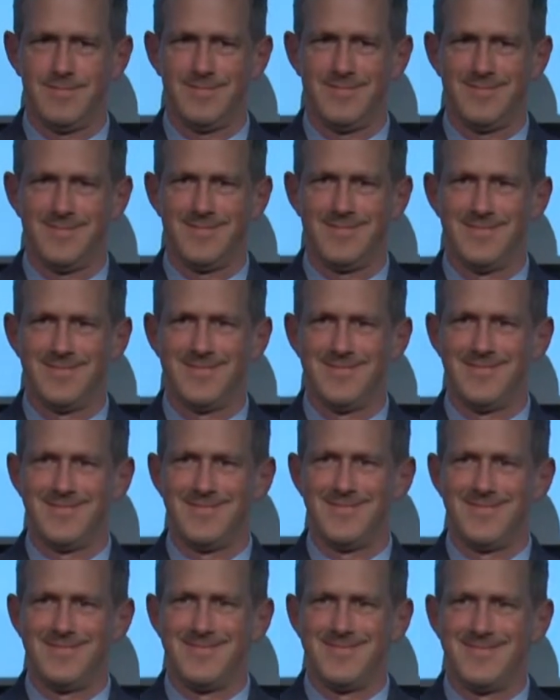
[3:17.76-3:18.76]

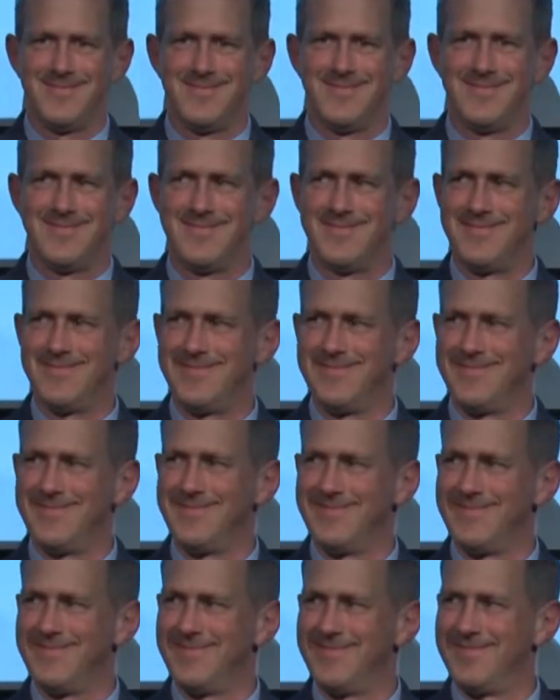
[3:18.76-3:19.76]

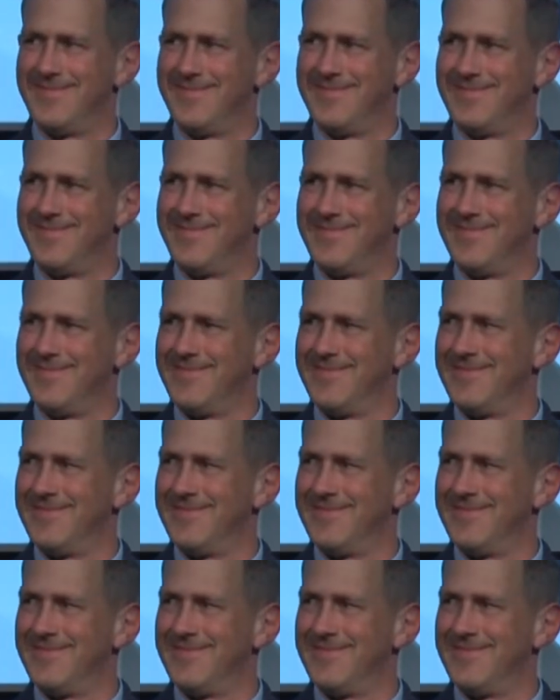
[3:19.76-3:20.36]
No words are spoken by the person on screen.